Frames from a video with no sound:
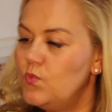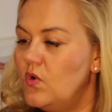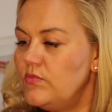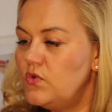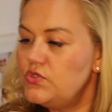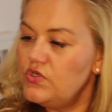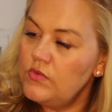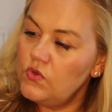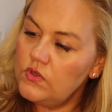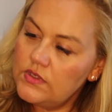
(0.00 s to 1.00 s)
One more, two
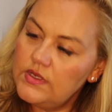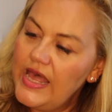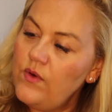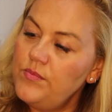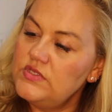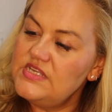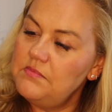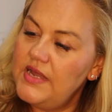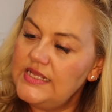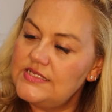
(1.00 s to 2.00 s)
more. How are Monty
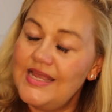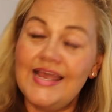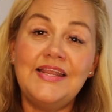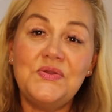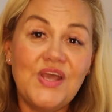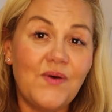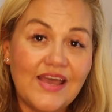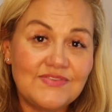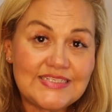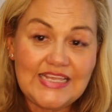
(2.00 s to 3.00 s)
and Penny today? I don't know. I
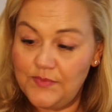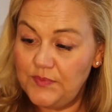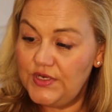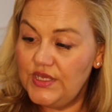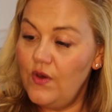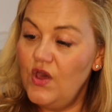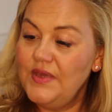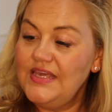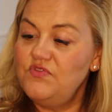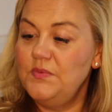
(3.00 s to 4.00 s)
haven't seen them. I'm going to go home
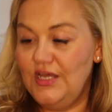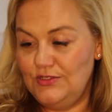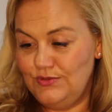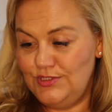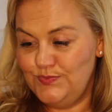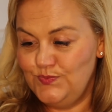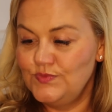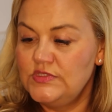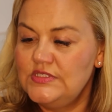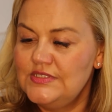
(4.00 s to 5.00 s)
and give them cuddles.
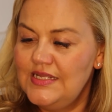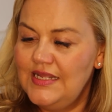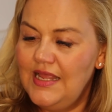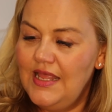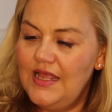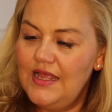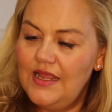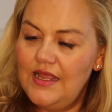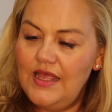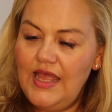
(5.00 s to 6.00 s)

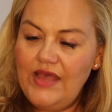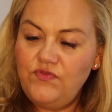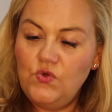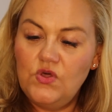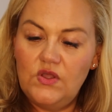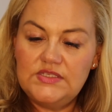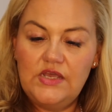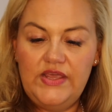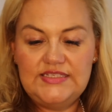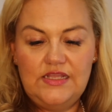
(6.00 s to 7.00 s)
Have you got,
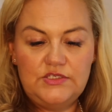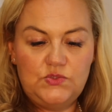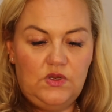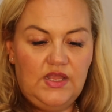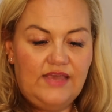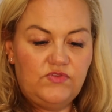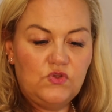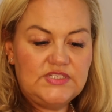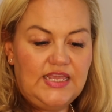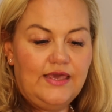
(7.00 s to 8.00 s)
oh, here's the last one. I have a
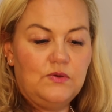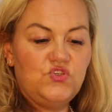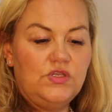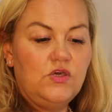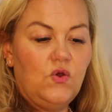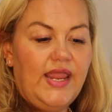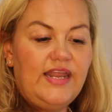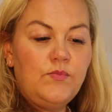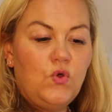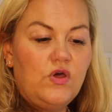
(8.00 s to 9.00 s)
non-skincare question. Got
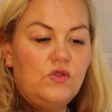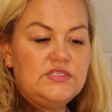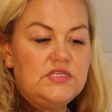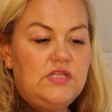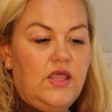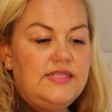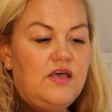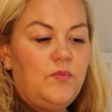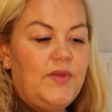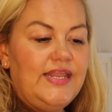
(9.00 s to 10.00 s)
any more concerts lined
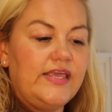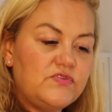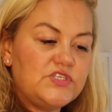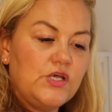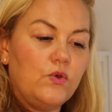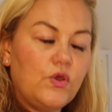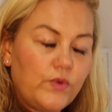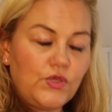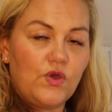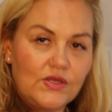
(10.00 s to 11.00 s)
up? And if so, who
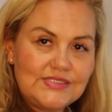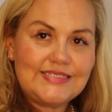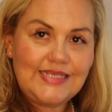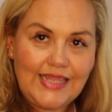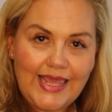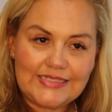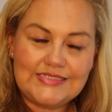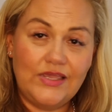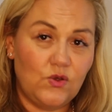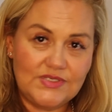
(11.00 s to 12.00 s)
are you going to see
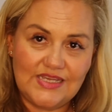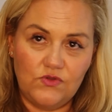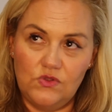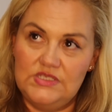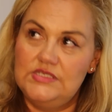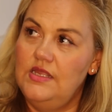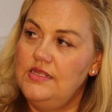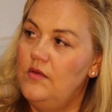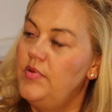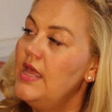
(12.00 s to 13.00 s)
next? I always have concerts lined
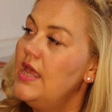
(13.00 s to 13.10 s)
up.